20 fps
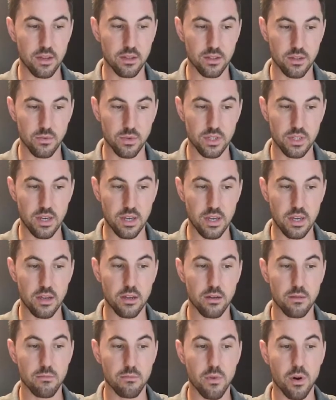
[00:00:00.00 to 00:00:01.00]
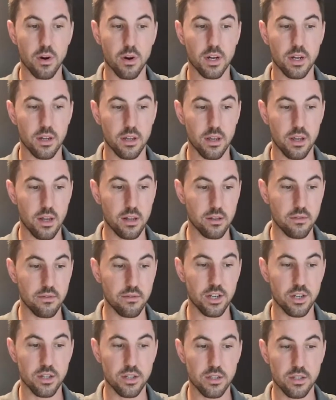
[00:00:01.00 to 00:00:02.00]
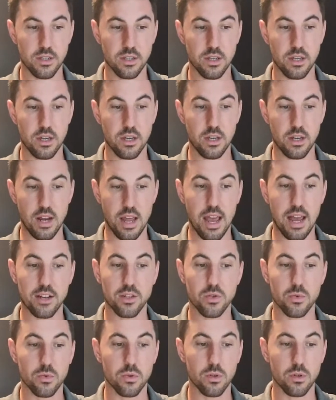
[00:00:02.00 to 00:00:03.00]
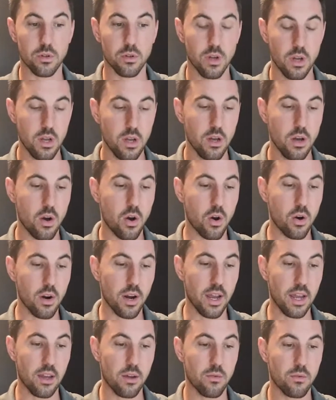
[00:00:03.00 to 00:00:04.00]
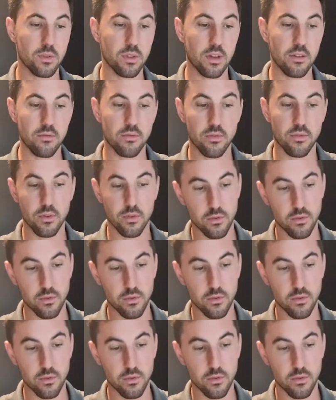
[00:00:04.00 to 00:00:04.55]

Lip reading: So we see marked elevations in actual RA when they've